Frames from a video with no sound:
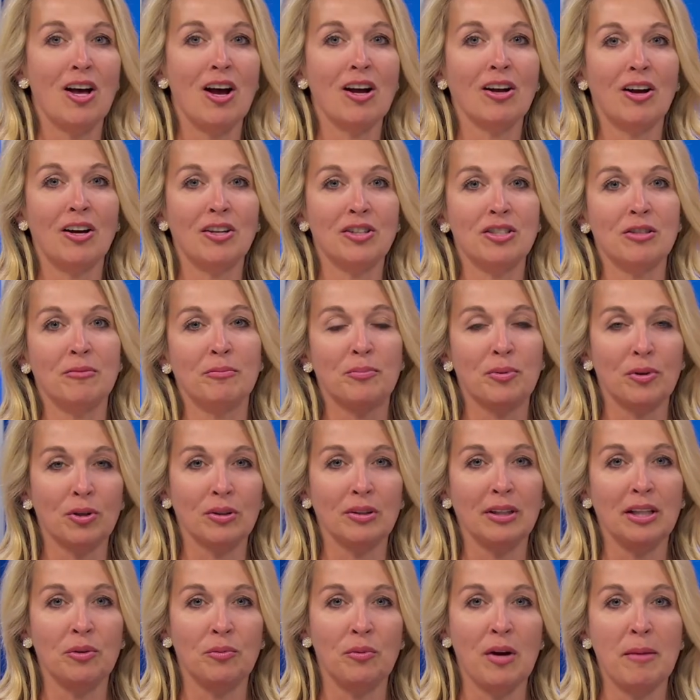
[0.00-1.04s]
log on to
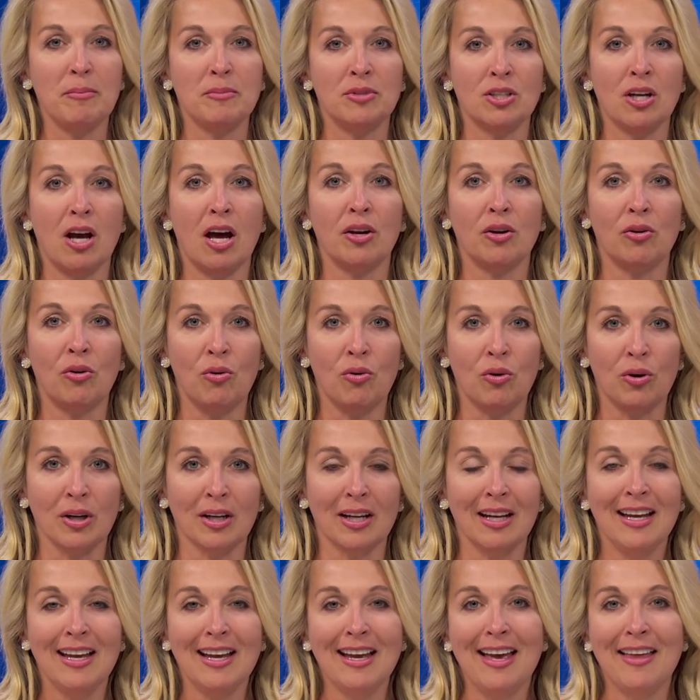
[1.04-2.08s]

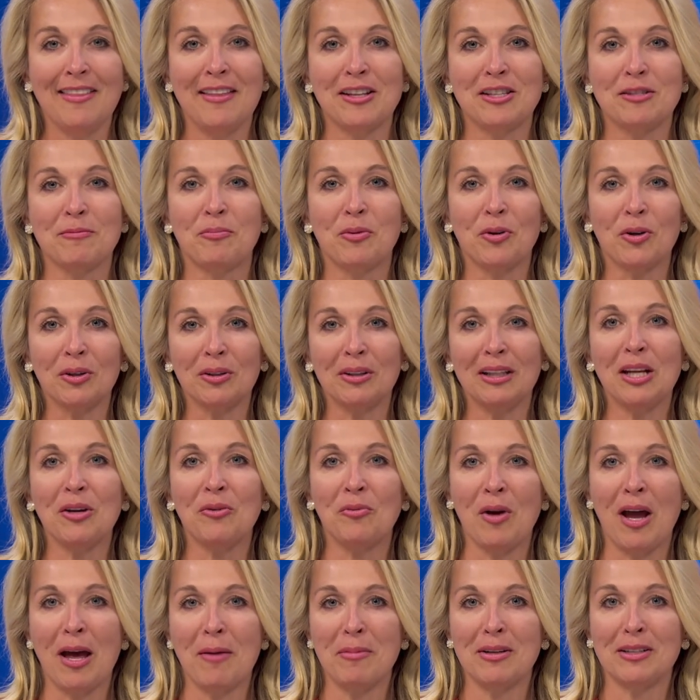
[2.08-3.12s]
berkeleyrep.org. That's
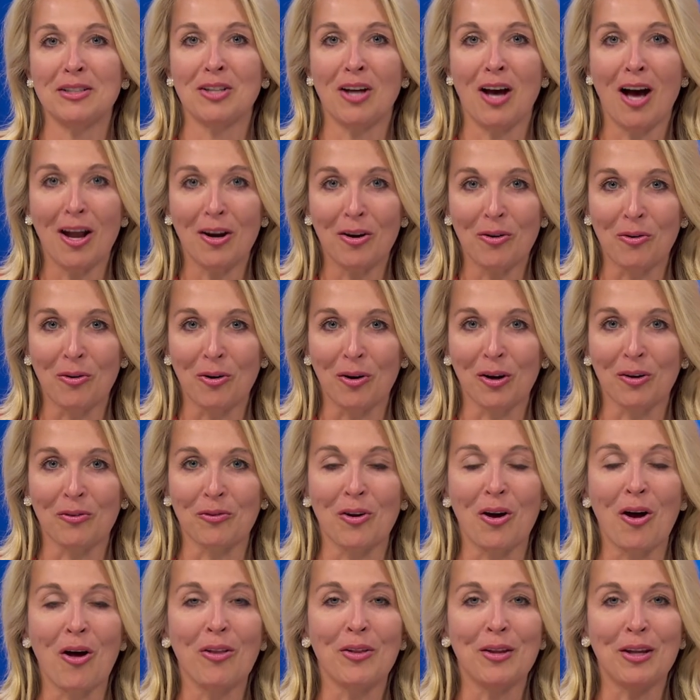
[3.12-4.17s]
berkeleyrep.org
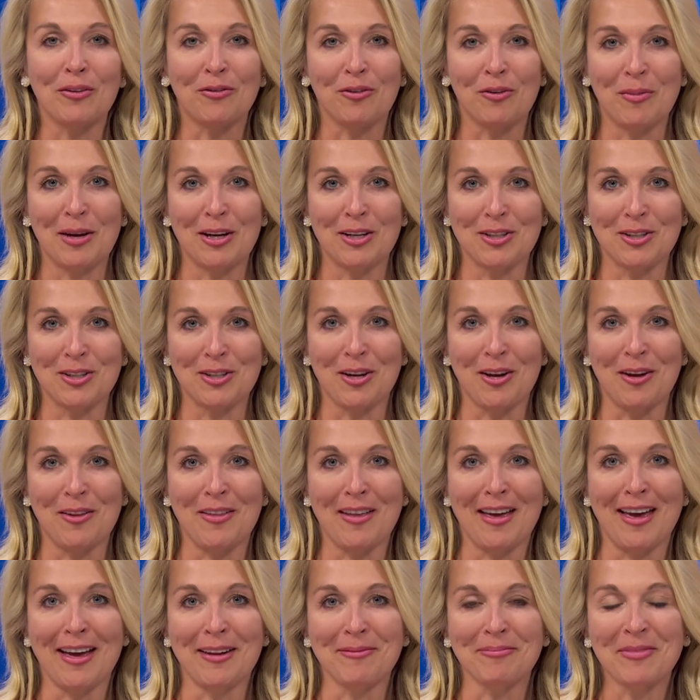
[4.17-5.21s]
for all the information
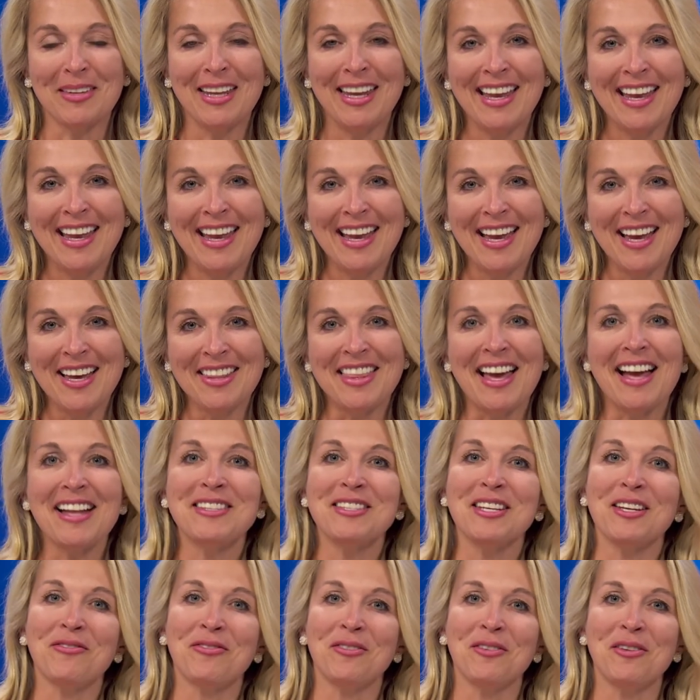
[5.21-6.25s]
on that.
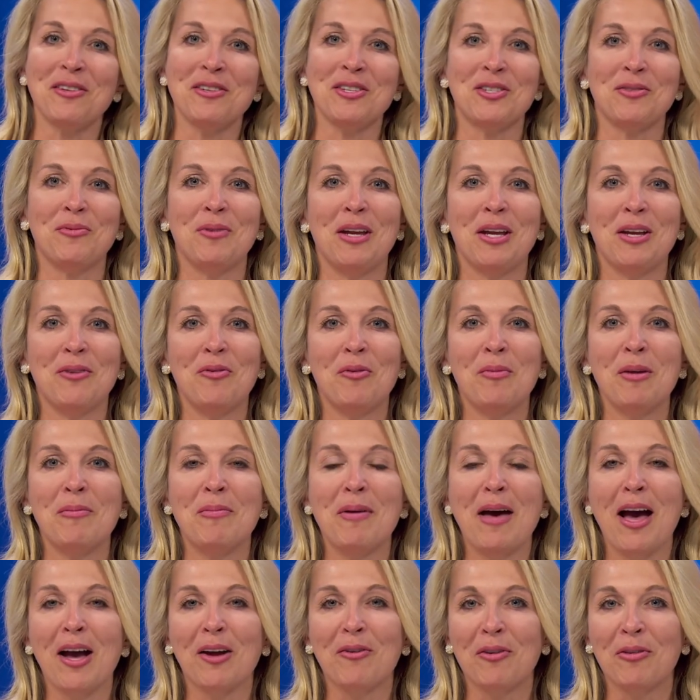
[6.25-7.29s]
That's it for this week. We'll be
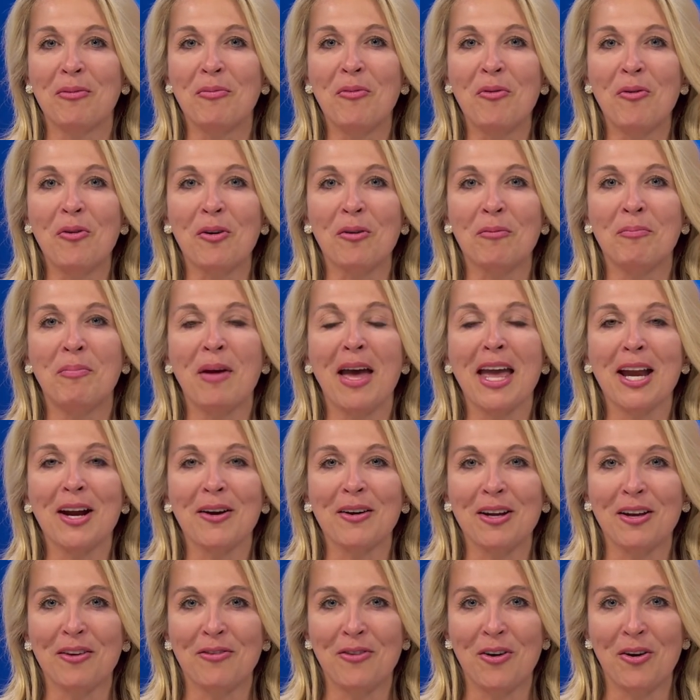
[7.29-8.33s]
back with more Bay
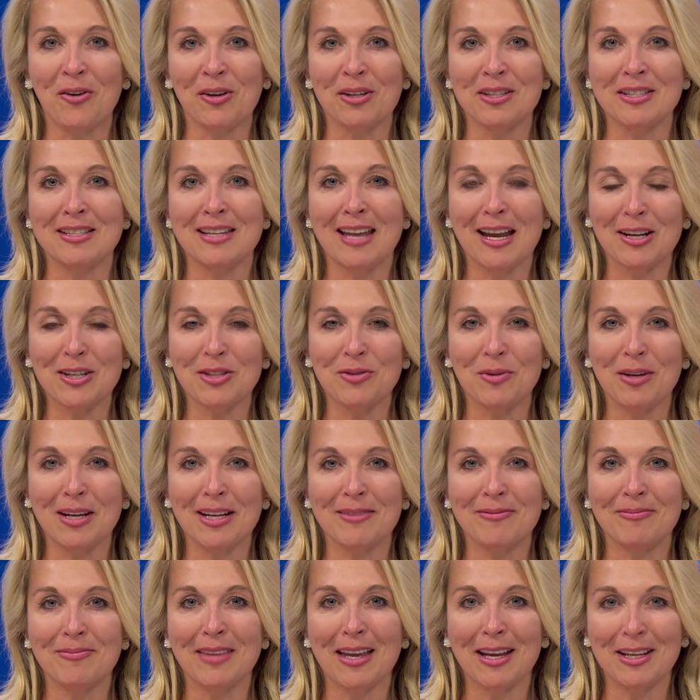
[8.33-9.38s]
Area Focus next
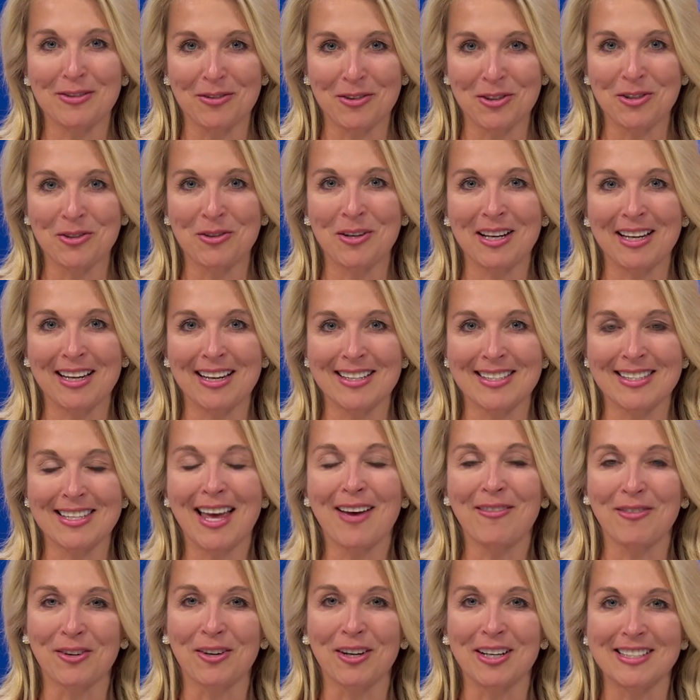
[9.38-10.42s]
week. Thanks for joining us.
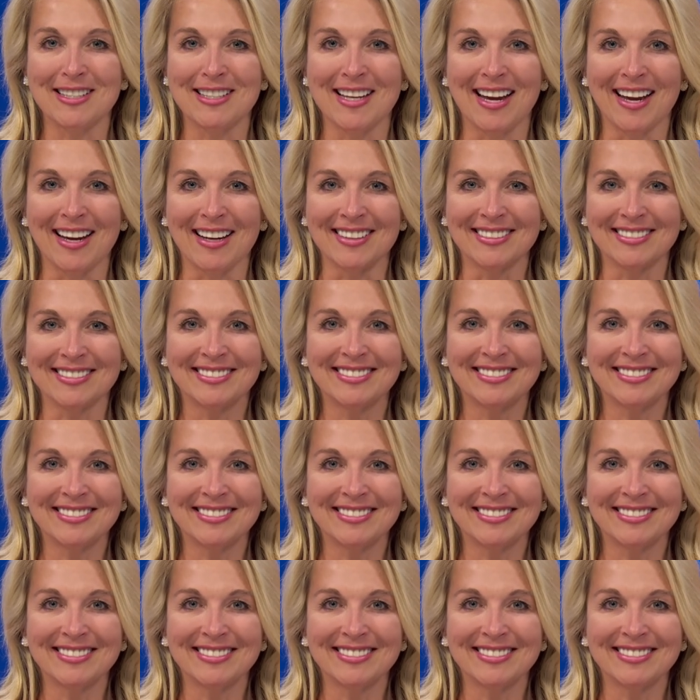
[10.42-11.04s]
Have a great day.